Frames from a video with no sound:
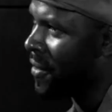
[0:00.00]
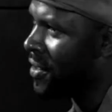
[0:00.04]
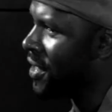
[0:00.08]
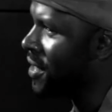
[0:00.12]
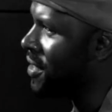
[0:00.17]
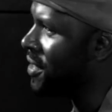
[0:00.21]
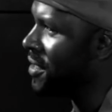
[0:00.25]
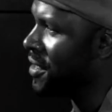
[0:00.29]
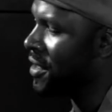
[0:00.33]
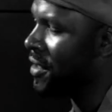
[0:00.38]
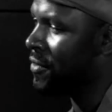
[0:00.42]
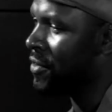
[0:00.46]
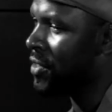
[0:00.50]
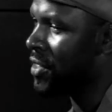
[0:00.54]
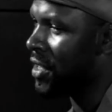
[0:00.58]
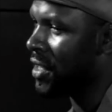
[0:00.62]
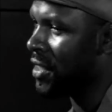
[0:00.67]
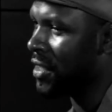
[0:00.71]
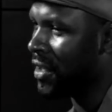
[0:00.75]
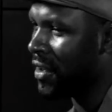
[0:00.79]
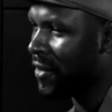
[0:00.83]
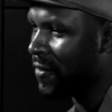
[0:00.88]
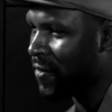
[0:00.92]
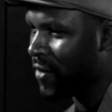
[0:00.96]
Because that's another
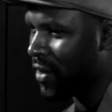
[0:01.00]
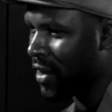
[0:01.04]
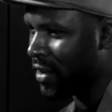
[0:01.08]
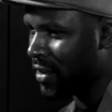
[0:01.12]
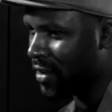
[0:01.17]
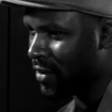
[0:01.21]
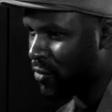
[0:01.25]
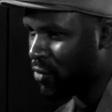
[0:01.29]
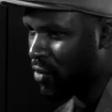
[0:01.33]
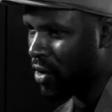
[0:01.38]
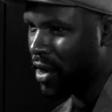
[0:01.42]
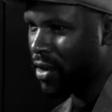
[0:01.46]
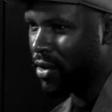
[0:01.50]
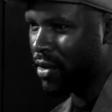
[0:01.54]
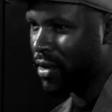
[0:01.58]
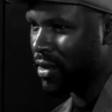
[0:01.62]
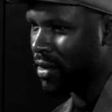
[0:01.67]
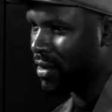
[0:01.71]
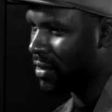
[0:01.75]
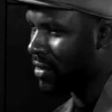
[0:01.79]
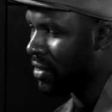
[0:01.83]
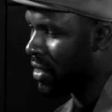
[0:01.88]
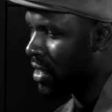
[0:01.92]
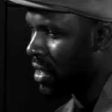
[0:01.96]
thing that I find
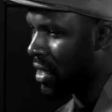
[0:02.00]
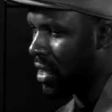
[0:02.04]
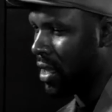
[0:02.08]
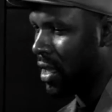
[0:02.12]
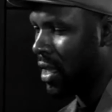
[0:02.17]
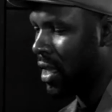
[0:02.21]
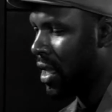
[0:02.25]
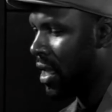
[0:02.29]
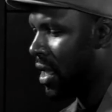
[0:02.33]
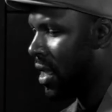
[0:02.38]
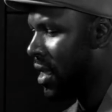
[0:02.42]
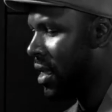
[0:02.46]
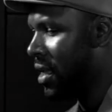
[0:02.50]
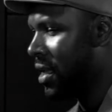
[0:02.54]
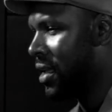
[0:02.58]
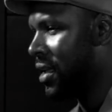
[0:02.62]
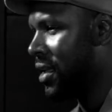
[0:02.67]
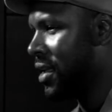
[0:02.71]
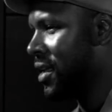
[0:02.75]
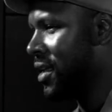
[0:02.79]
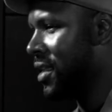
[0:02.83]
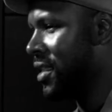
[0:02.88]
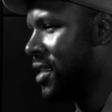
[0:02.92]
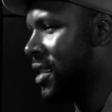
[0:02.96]
rare,
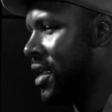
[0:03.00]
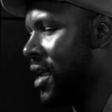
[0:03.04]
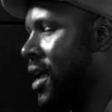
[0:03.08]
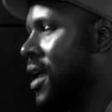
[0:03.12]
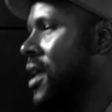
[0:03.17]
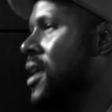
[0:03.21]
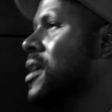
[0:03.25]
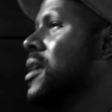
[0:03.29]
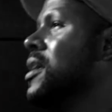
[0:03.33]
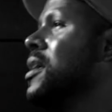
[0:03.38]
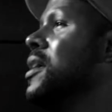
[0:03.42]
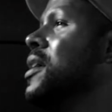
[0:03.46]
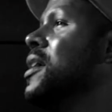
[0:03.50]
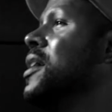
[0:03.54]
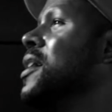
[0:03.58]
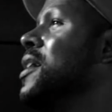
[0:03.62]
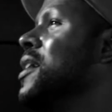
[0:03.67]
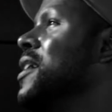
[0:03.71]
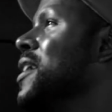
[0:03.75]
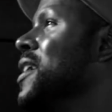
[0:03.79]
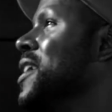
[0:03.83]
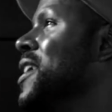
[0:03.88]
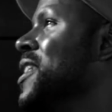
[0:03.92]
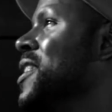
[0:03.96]
like
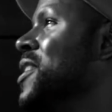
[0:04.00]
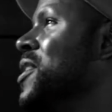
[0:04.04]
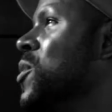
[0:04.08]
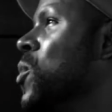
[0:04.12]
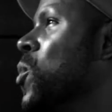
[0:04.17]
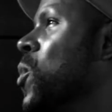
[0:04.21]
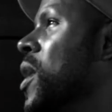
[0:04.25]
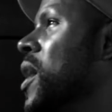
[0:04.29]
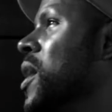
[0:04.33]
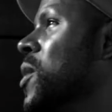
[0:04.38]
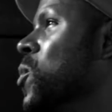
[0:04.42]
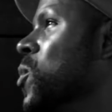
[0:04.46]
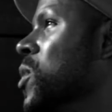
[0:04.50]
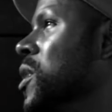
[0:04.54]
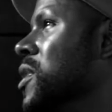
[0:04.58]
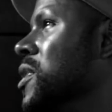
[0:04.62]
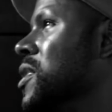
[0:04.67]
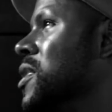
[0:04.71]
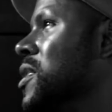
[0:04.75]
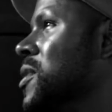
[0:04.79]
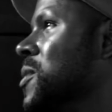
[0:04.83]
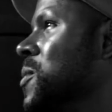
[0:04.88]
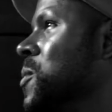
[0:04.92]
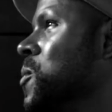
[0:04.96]
the way in
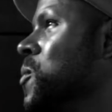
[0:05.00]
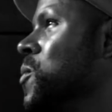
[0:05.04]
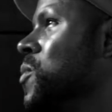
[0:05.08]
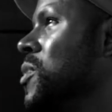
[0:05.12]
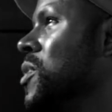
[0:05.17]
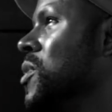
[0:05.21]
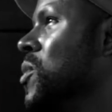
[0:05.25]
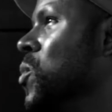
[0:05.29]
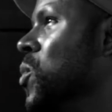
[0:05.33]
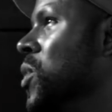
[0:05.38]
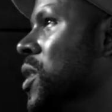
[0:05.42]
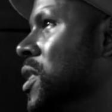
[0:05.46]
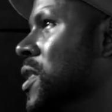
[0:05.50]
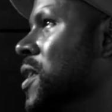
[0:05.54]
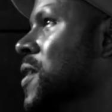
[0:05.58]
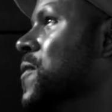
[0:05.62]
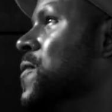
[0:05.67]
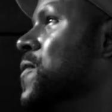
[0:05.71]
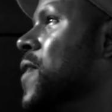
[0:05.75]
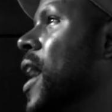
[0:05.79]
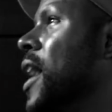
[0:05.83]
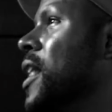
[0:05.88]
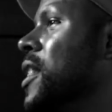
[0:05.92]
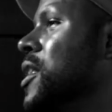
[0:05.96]
which we
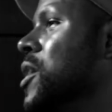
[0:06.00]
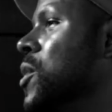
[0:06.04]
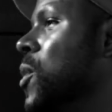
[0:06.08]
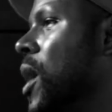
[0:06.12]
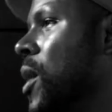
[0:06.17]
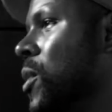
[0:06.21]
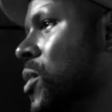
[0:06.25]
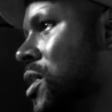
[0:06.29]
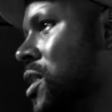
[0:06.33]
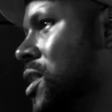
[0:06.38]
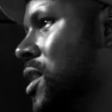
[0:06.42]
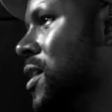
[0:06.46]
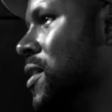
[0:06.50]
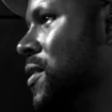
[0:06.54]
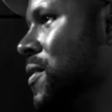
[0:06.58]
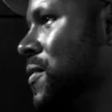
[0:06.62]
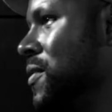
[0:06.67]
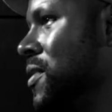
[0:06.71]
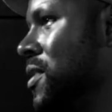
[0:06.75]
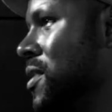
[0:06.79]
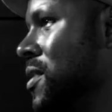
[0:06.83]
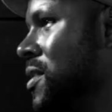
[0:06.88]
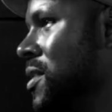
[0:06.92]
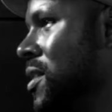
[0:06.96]
devalue
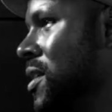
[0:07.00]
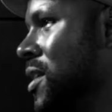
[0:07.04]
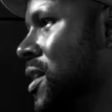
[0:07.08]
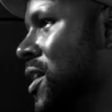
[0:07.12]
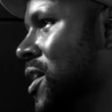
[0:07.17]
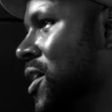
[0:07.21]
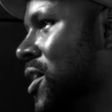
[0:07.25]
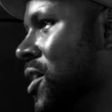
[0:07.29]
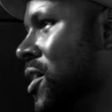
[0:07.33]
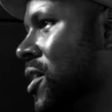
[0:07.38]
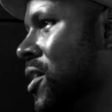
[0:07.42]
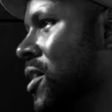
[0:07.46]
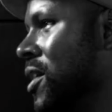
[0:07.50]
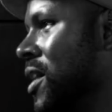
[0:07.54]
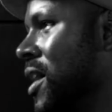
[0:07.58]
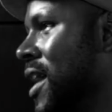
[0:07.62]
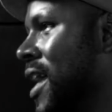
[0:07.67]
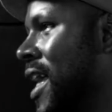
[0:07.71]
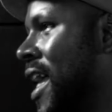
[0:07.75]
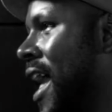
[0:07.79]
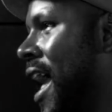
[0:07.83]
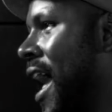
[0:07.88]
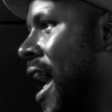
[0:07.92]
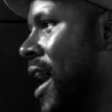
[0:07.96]
ourselves,
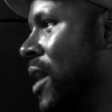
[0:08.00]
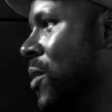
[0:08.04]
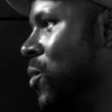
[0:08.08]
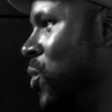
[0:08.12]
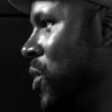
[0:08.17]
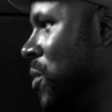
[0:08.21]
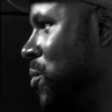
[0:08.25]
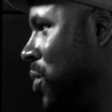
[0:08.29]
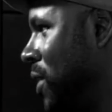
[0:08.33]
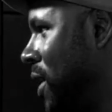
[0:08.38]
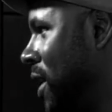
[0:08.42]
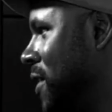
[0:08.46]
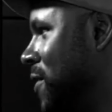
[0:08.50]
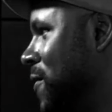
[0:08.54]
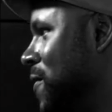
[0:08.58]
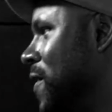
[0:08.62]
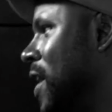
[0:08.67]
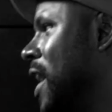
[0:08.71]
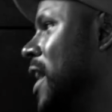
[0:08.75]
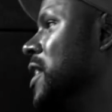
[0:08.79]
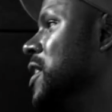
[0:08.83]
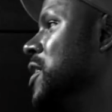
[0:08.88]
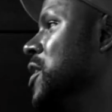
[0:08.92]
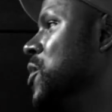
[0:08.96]
and we place
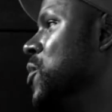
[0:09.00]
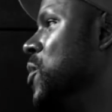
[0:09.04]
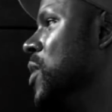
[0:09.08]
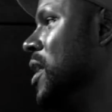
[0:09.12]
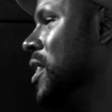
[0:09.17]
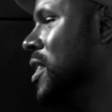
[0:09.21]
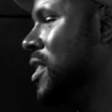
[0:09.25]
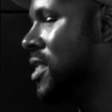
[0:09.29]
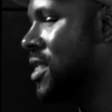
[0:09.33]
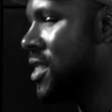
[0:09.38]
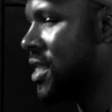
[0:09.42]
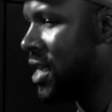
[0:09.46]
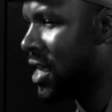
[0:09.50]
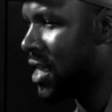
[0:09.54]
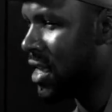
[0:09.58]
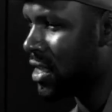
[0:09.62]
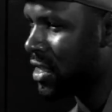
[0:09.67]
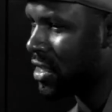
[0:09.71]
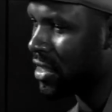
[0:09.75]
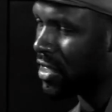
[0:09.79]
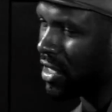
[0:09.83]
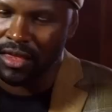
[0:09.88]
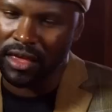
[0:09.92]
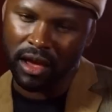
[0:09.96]
value in
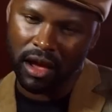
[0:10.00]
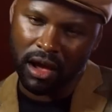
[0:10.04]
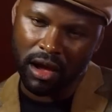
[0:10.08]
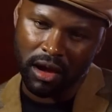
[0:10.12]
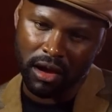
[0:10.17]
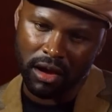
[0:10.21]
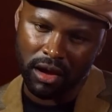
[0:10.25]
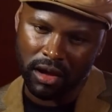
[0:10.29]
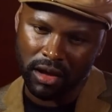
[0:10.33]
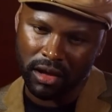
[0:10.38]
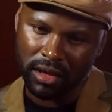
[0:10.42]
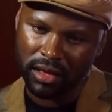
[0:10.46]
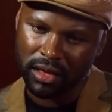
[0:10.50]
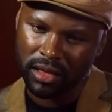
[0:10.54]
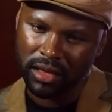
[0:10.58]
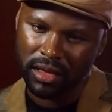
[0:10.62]
things that are